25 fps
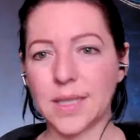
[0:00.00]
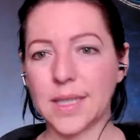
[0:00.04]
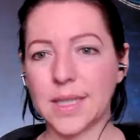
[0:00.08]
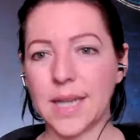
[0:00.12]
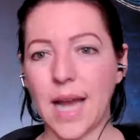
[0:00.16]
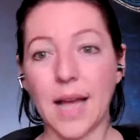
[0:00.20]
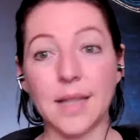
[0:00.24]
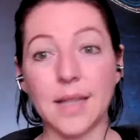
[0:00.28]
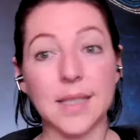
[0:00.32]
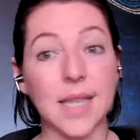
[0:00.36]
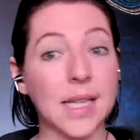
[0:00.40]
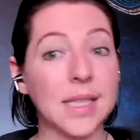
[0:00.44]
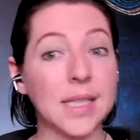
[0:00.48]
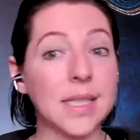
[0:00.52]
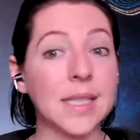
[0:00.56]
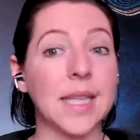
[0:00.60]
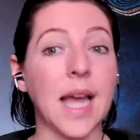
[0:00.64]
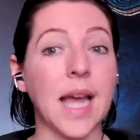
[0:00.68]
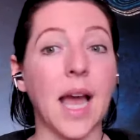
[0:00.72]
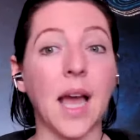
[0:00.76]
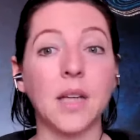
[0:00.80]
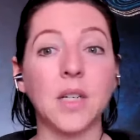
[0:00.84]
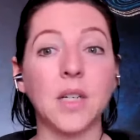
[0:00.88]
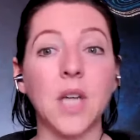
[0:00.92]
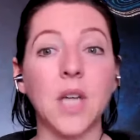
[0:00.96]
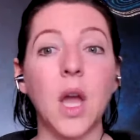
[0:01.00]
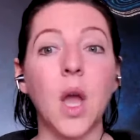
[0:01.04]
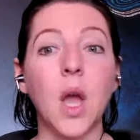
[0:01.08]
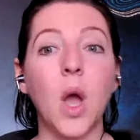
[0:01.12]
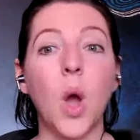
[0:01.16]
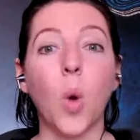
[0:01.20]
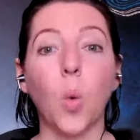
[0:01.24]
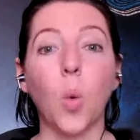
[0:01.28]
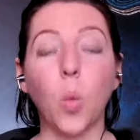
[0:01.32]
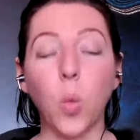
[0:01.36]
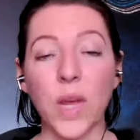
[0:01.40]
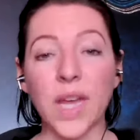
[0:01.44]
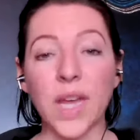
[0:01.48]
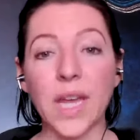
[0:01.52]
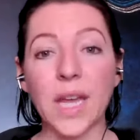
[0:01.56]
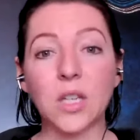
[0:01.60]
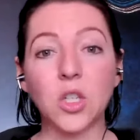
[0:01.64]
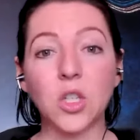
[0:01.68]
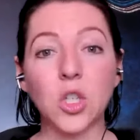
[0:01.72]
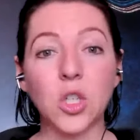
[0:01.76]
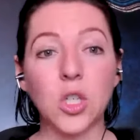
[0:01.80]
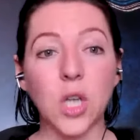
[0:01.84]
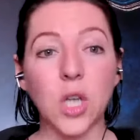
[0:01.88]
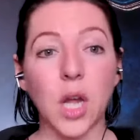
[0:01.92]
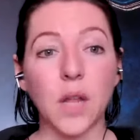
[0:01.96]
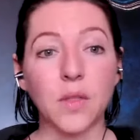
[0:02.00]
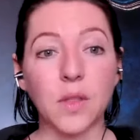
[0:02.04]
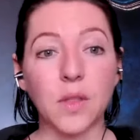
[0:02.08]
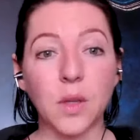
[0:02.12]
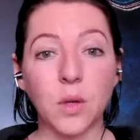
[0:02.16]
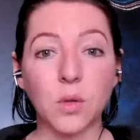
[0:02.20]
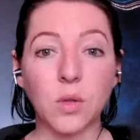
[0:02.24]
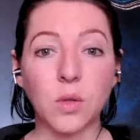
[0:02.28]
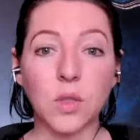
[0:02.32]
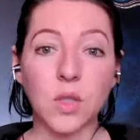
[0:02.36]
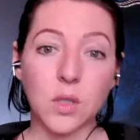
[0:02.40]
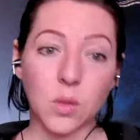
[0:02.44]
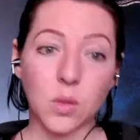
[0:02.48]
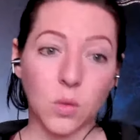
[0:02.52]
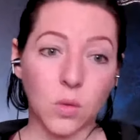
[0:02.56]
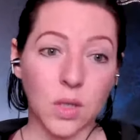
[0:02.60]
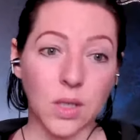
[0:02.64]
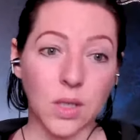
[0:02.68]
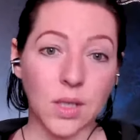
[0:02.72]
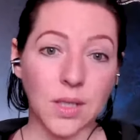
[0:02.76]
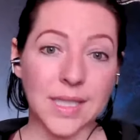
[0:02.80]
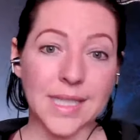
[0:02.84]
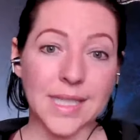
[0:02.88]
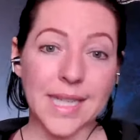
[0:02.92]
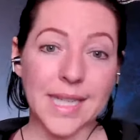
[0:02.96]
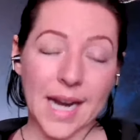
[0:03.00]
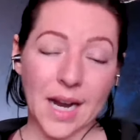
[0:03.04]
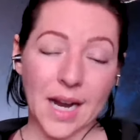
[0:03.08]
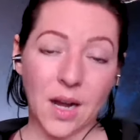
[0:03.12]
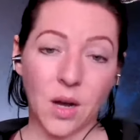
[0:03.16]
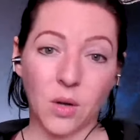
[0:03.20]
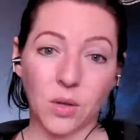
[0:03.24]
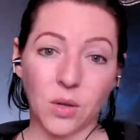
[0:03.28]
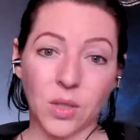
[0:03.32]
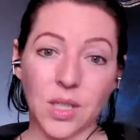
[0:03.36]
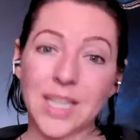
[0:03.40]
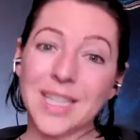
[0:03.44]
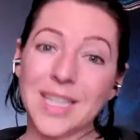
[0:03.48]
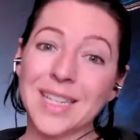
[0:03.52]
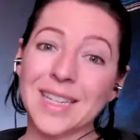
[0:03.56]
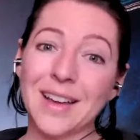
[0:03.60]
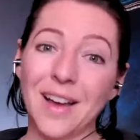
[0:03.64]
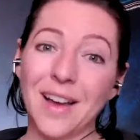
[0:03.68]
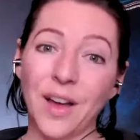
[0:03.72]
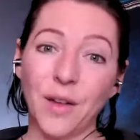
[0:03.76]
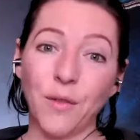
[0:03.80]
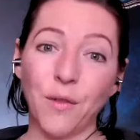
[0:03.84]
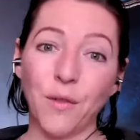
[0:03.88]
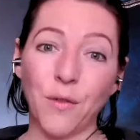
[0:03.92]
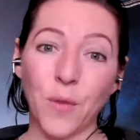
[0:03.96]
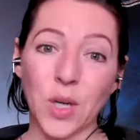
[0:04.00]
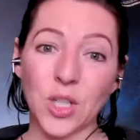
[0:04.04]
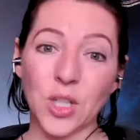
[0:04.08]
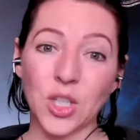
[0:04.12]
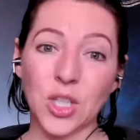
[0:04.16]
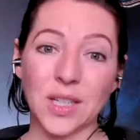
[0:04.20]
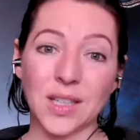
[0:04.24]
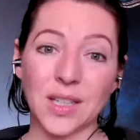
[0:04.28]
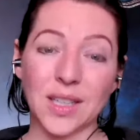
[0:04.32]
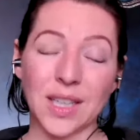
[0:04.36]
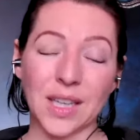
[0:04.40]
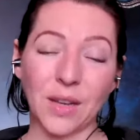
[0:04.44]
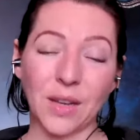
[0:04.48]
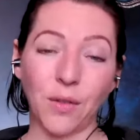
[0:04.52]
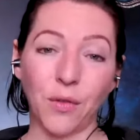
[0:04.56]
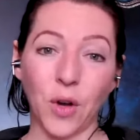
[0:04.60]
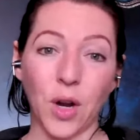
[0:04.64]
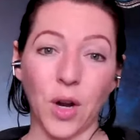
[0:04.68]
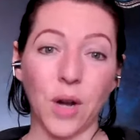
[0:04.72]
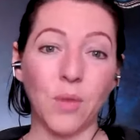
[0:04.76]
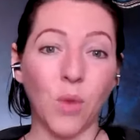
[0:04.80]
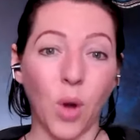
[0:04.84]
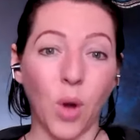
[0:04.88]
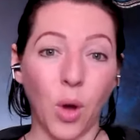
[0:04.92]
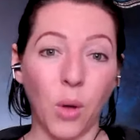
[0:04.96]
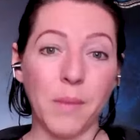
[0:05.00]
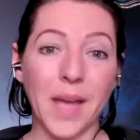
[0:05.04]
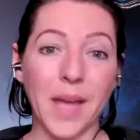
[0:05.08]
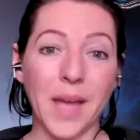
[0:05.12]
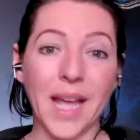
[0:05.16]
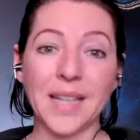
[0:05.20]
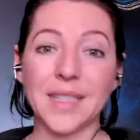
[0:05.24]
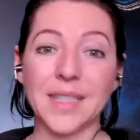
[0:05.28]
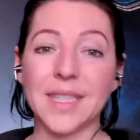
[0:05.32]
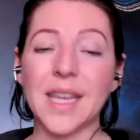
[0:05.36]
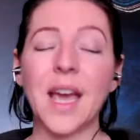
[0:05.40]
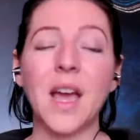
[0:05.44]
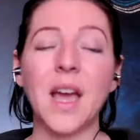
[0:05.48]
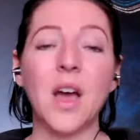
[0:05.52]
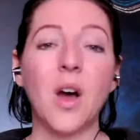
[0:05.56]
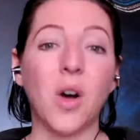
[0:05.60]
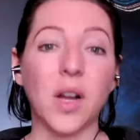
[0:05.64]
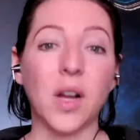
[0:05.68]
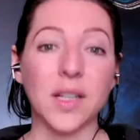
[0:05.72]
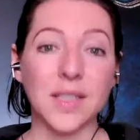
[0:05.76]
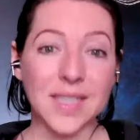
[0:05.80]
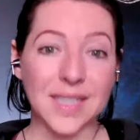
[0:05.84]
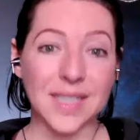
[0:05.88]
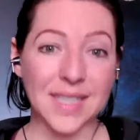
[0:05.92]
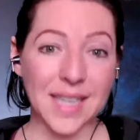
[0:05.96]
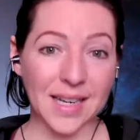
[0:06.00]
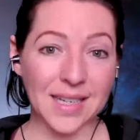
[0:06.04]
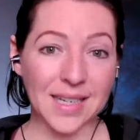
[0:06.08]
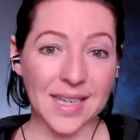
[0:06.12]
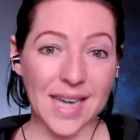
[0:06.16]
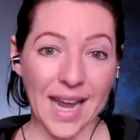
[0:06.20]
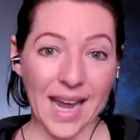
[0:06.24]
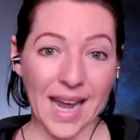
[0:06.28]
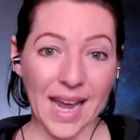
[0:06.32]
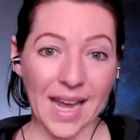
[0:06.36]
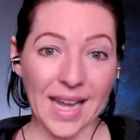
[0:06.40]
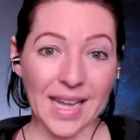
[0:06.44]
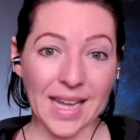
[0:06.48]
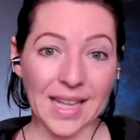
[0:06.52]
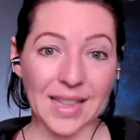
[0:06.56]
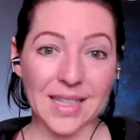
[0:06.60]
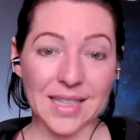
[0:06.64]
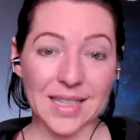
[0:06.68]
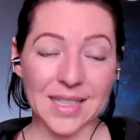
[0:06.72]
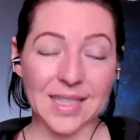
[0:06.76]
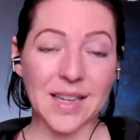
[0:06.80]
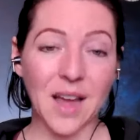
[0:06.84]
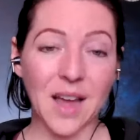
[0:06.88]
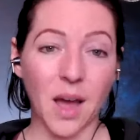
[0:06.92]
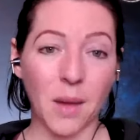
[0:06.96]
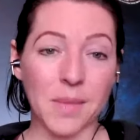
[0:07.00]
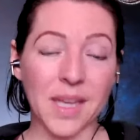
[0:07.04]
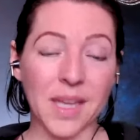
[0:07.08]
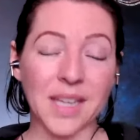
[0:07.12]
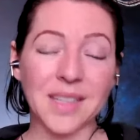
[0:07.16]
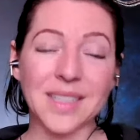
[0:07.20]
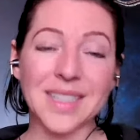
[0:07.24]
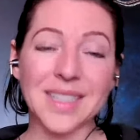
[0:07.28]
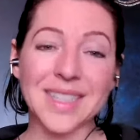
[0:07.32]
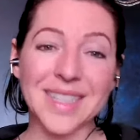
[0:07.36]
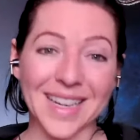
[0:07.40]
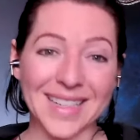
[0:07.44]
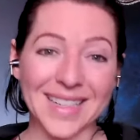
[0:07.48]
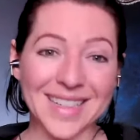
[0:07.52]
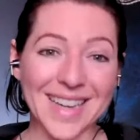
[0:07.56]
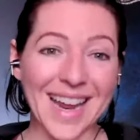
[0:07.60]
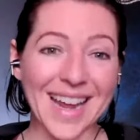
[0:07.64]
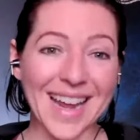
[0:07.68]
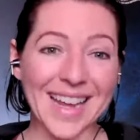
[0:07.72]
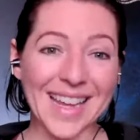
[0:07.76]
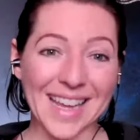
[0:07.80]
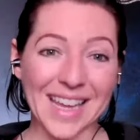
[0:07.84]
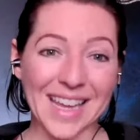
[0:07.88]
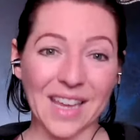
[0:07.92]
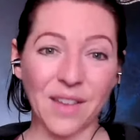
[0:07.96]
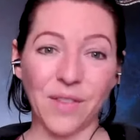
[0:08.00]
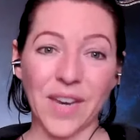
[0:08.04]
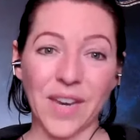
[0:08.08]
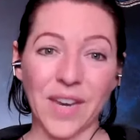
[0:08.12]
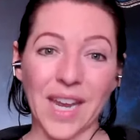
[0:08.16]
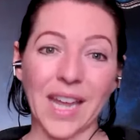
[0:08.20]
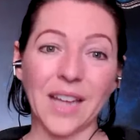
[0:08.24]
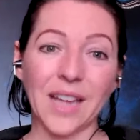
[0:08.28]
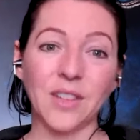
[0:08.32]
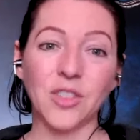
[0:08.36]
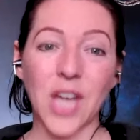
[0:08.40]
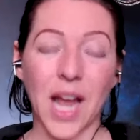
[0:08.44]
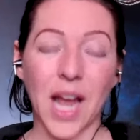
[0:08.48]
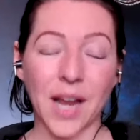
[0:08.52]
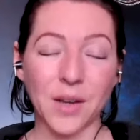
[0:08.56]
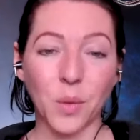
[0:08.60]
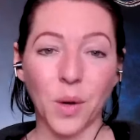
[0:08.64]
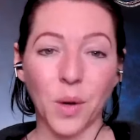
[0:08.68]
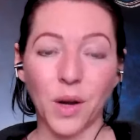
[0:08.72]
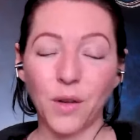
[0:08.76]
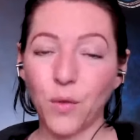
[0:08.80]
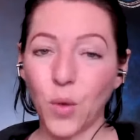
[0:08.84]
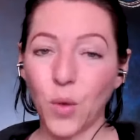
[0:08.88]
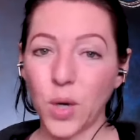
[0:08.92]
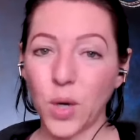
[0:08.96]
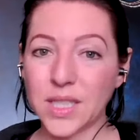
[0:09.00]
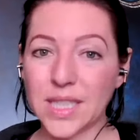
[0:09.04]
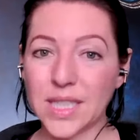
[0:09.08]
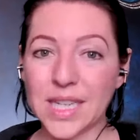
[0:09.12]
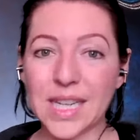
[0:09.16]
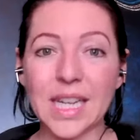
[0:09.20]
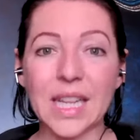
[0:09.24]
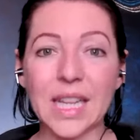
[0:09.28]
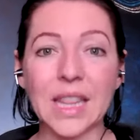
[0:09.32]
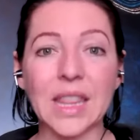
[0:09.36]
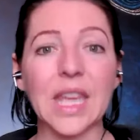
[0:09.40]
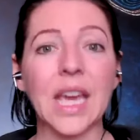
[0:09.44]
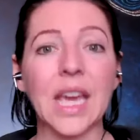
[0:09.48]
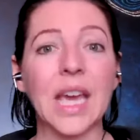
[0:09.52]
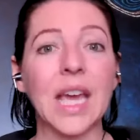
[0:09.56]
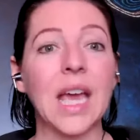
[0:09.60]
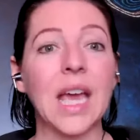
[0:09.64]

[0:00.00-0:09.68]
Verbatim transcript: And as I said, we shut those doors down, unfortunately, for enrollment on Sunday, this coming Sunday evening, January 14th.